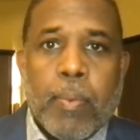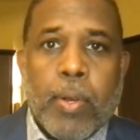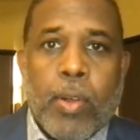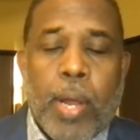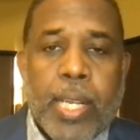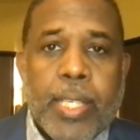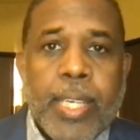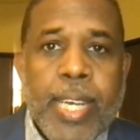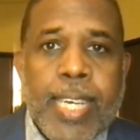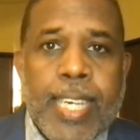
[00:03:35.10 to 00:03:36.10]
created
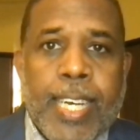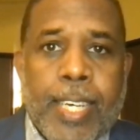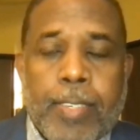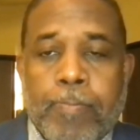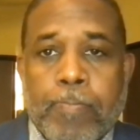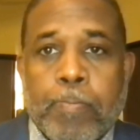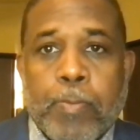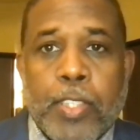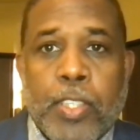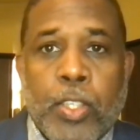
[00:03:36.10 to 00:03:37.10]
in
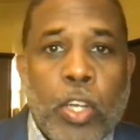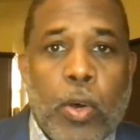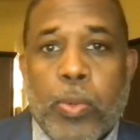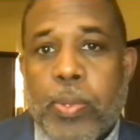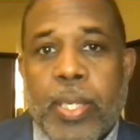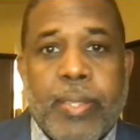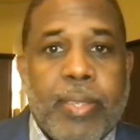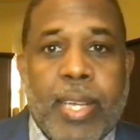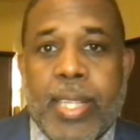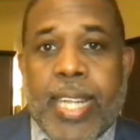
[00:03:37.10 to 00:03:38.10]

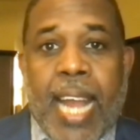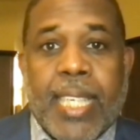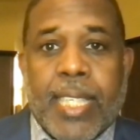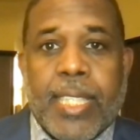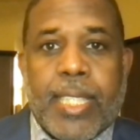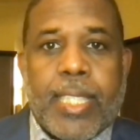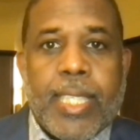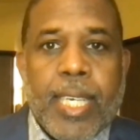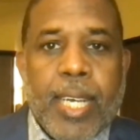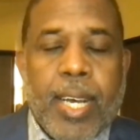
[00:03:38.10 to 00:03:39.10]
the 90s.
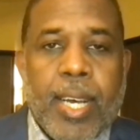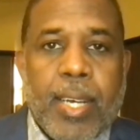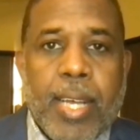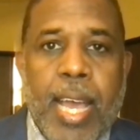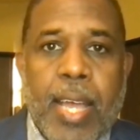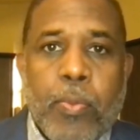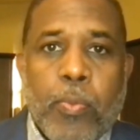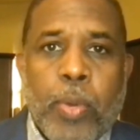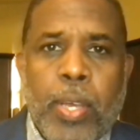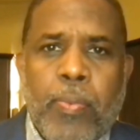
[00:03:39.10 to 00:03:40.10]

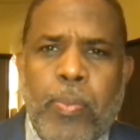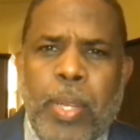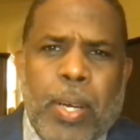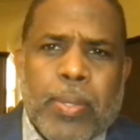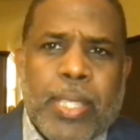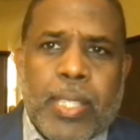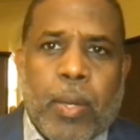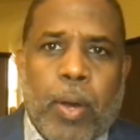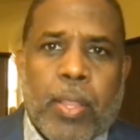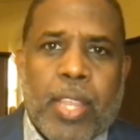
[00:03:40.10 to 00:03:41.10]
And this is
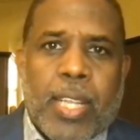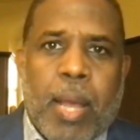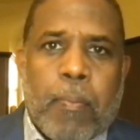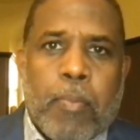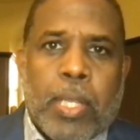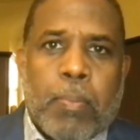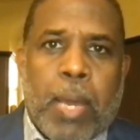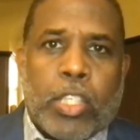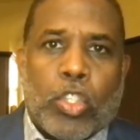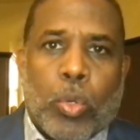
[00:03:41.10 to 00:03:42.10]
a thing that really
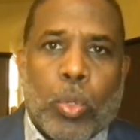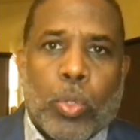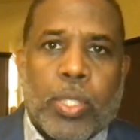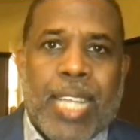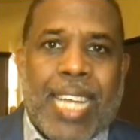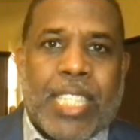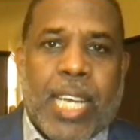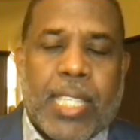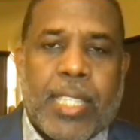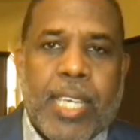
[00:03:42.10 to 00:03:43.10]
makes schools not
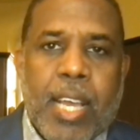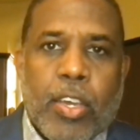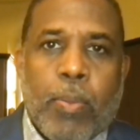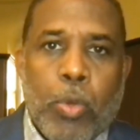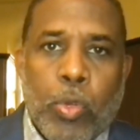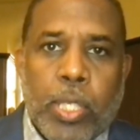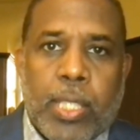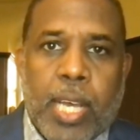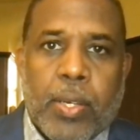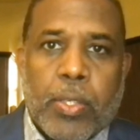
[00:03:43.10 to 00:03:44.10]
just community
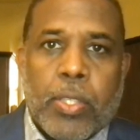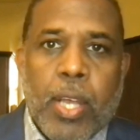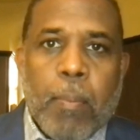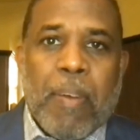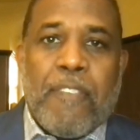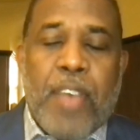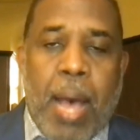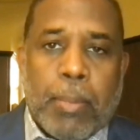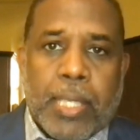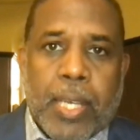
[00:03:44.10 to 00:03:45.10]
centers, but
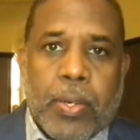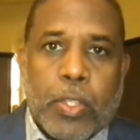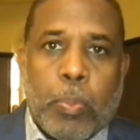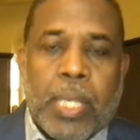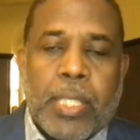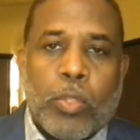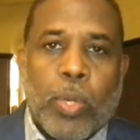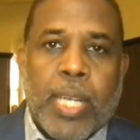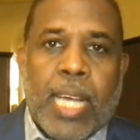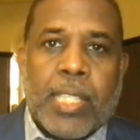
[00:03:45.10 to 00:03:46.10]
family centers, places
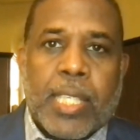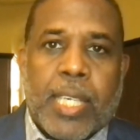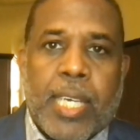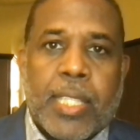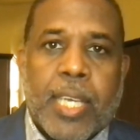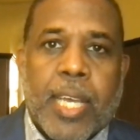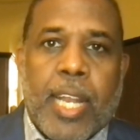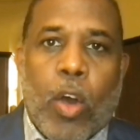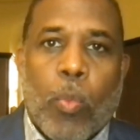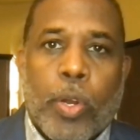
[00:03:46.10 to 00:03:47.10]
where not just kids can get
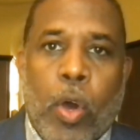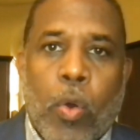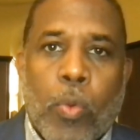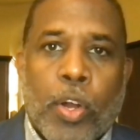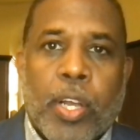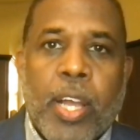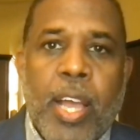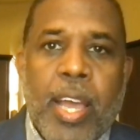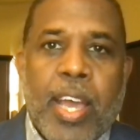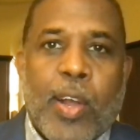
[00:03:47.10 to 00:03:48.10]
help with homework
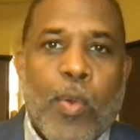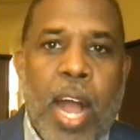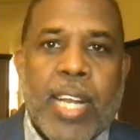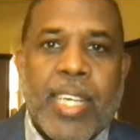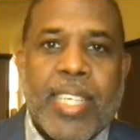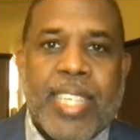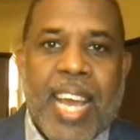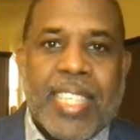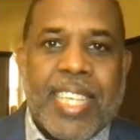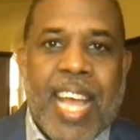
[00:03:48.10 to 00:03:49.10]
and karate and
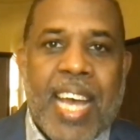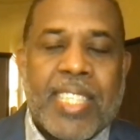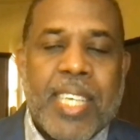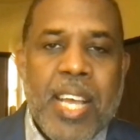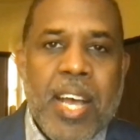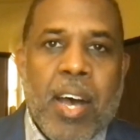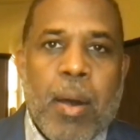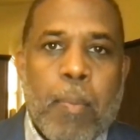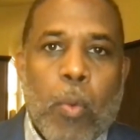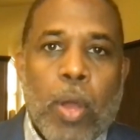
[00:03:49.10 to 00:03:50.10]
dance class,
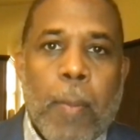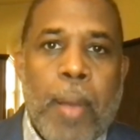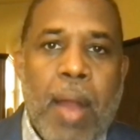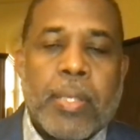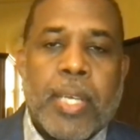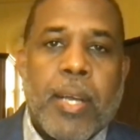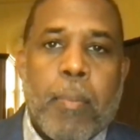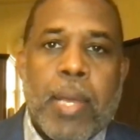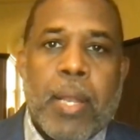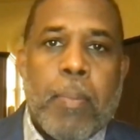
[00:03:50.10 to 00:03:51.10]
but where parents can
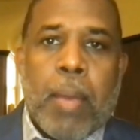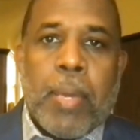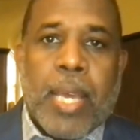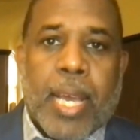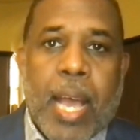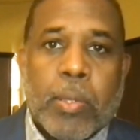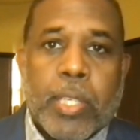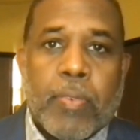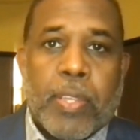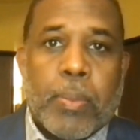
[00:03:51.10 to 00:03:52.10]
come in and maybe get
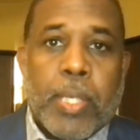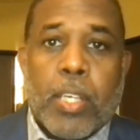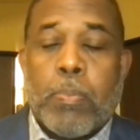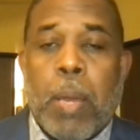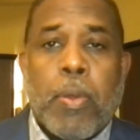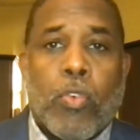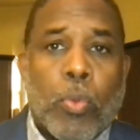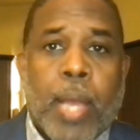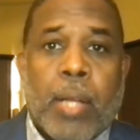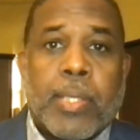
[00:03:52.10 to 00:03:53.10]
counseling for themselves, maybe
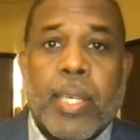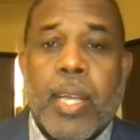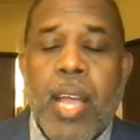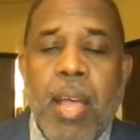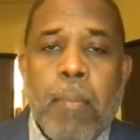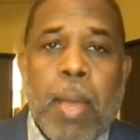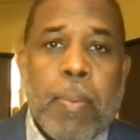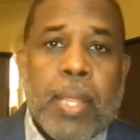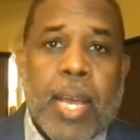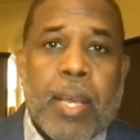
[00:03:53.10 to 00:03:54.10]
group counseling.
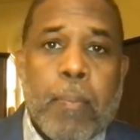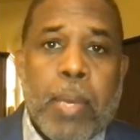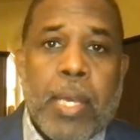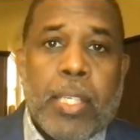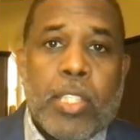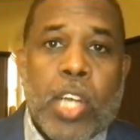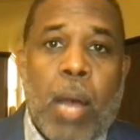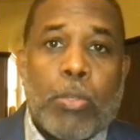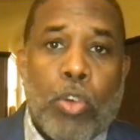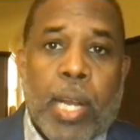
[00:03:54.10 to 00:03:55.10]
Maybe there can be
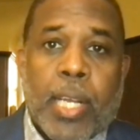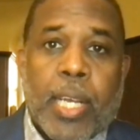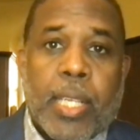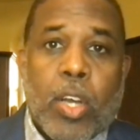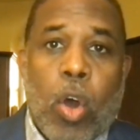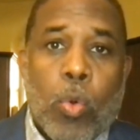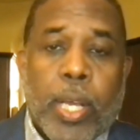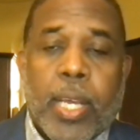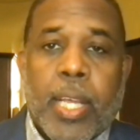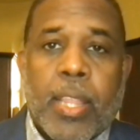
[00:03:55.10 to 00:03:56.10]
job training and
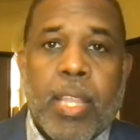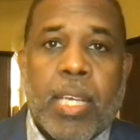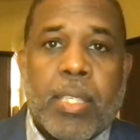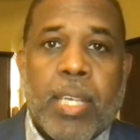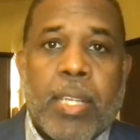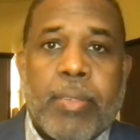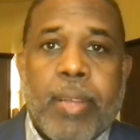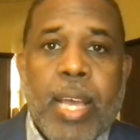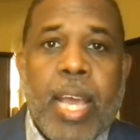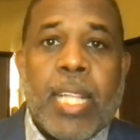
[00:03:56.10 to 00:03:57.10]
coding and things and
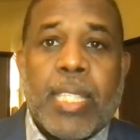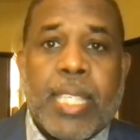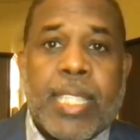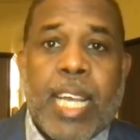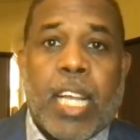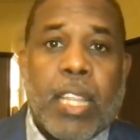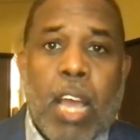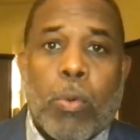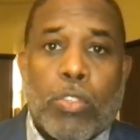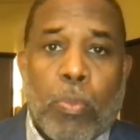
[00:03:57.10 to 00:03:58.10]
English as a second
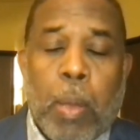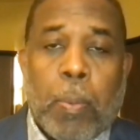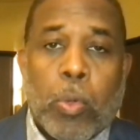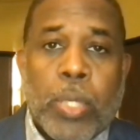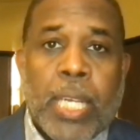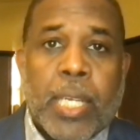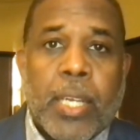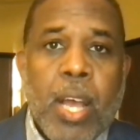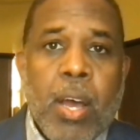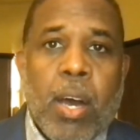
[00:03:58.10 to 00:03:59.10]
language for people who need it
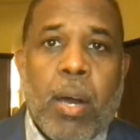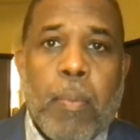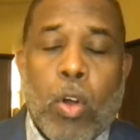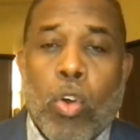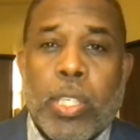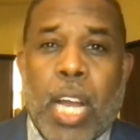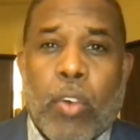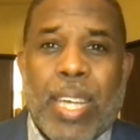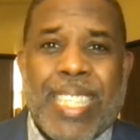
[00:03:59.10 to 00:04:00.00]
across our great